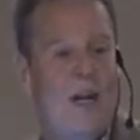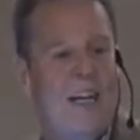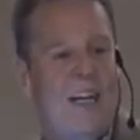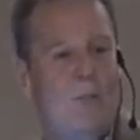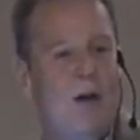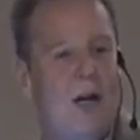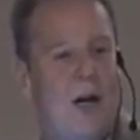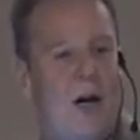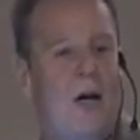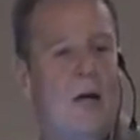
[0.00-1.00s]
but
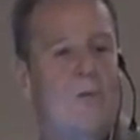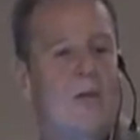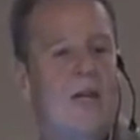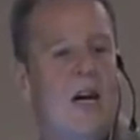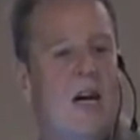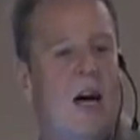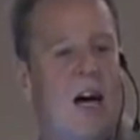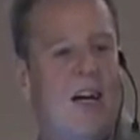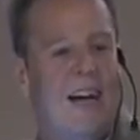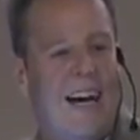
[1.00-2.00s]
it becomes
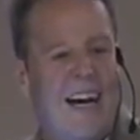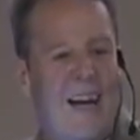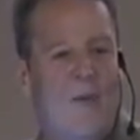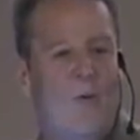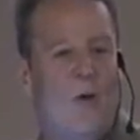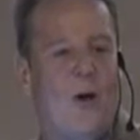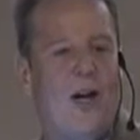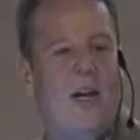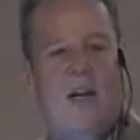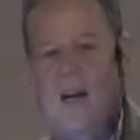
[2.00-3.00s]
uh,
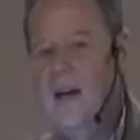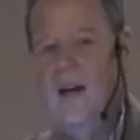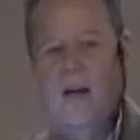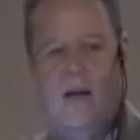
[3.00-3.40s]
every